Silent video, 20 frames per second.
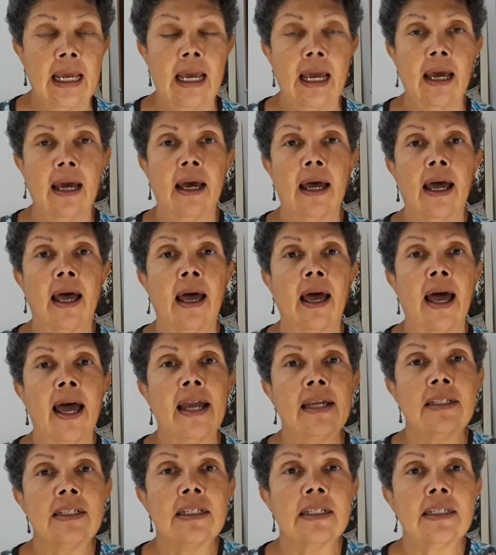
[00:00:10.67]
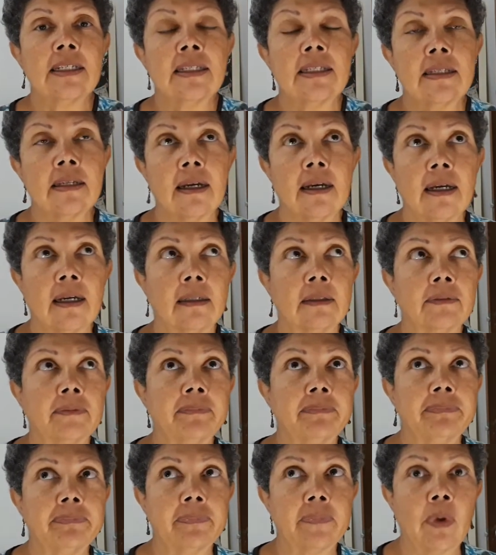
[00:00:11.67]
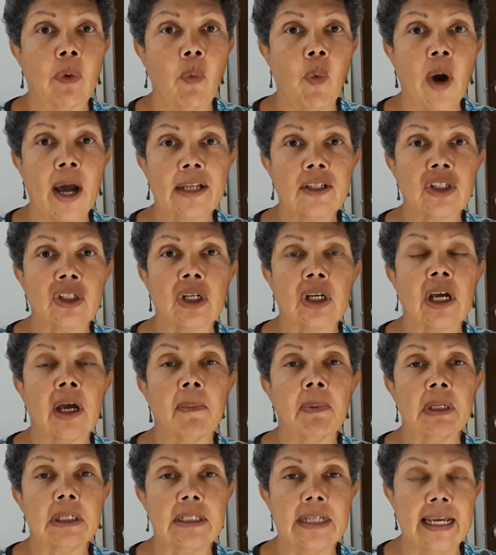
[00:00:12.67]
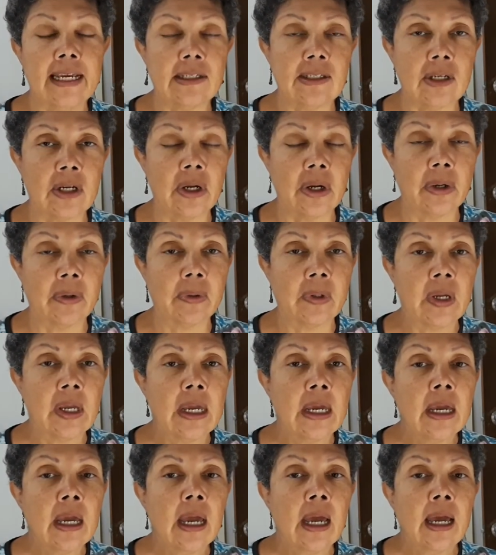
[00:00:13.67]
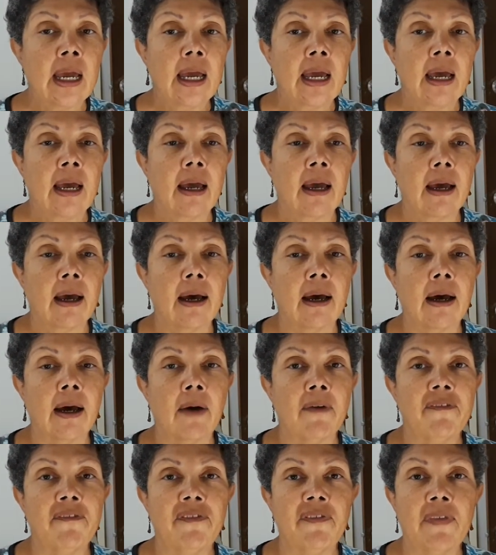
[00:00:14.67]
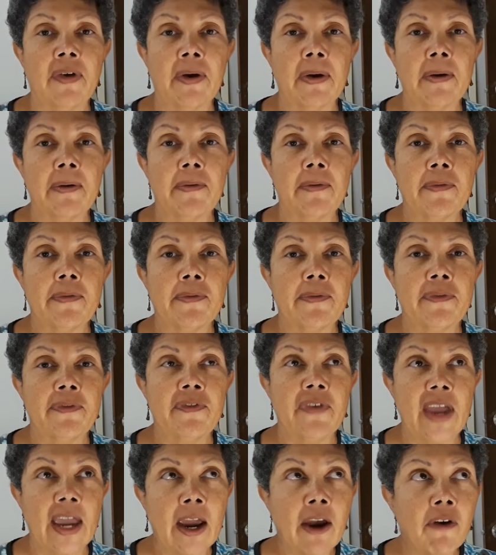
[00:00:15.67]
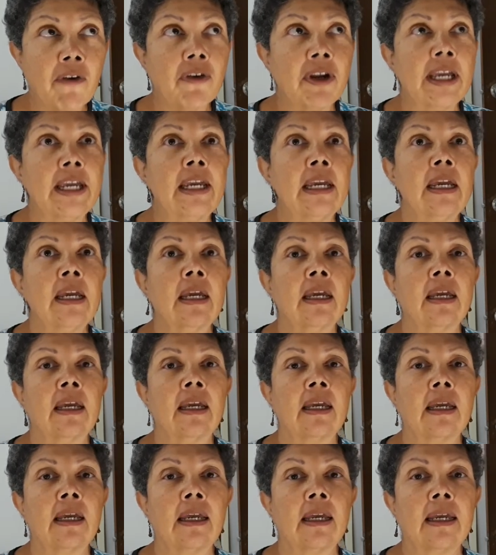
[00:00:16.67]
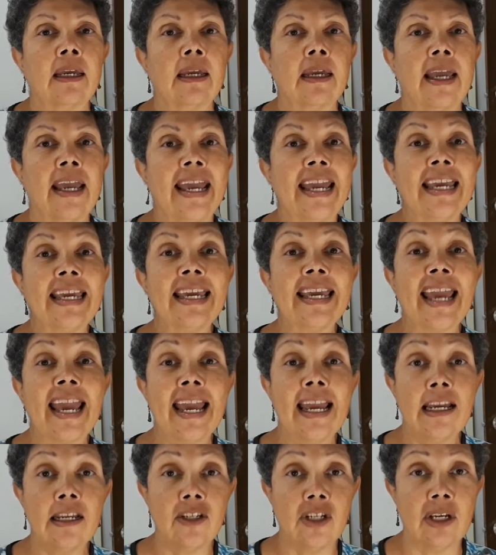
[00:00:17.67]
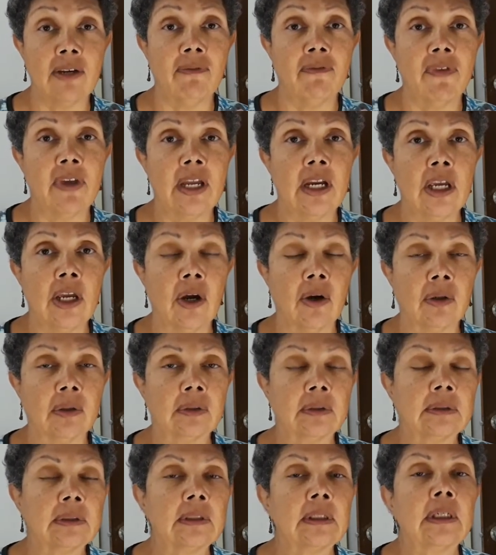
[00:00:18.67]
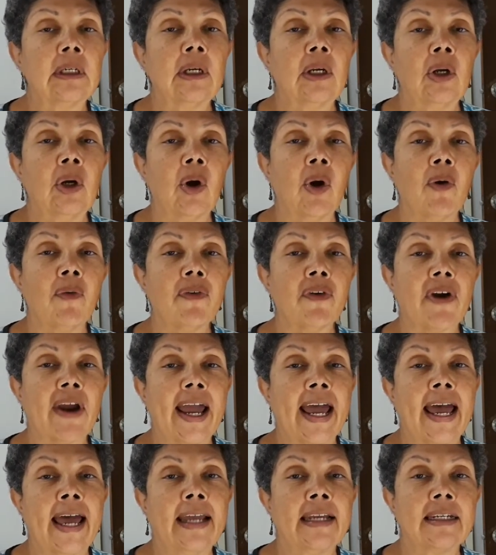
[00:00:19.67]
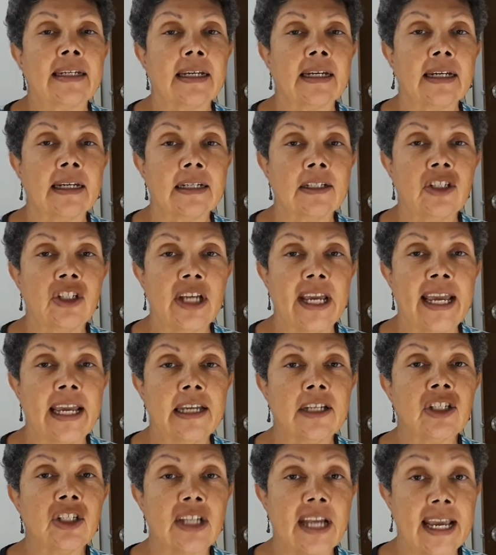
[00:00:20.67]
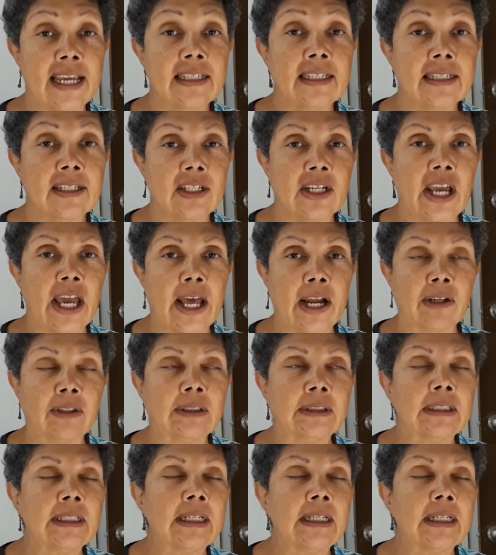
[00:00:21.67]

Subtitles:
I just watched a couple of days ago a very engaging video over at Jay Shay's channel